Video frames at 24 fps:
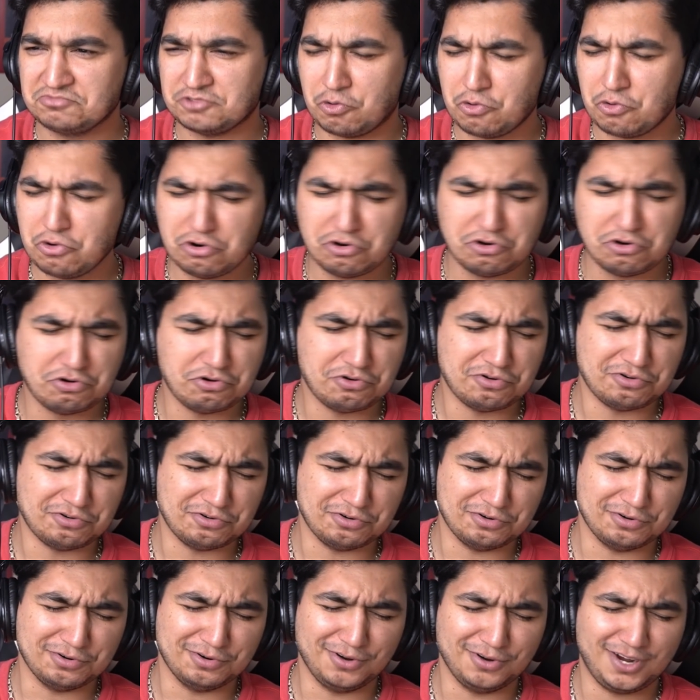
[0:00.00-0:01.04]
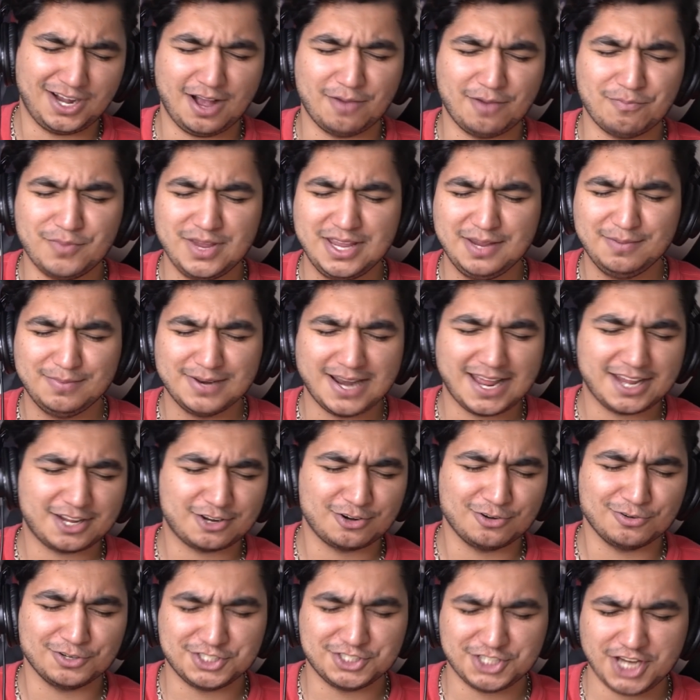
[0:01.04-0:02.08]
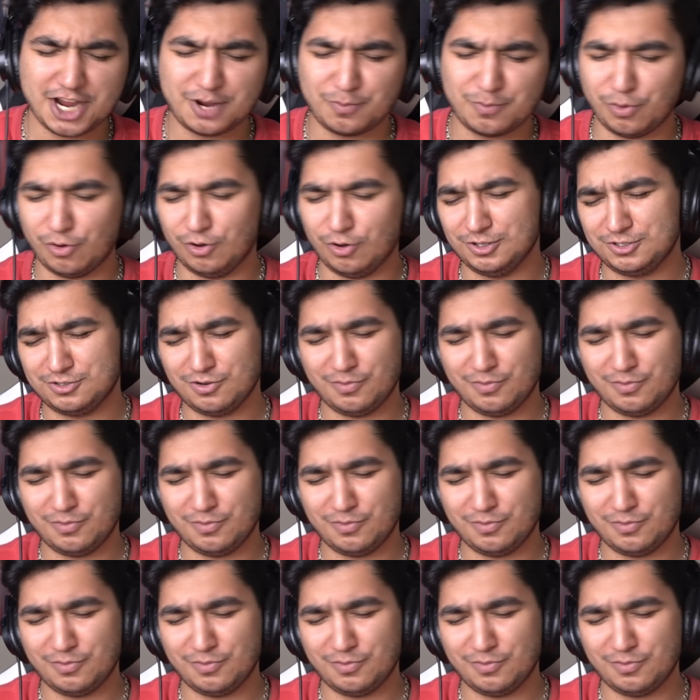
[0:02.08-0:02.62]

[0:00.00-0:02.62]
Ooh, Khabib like no Jake Paul.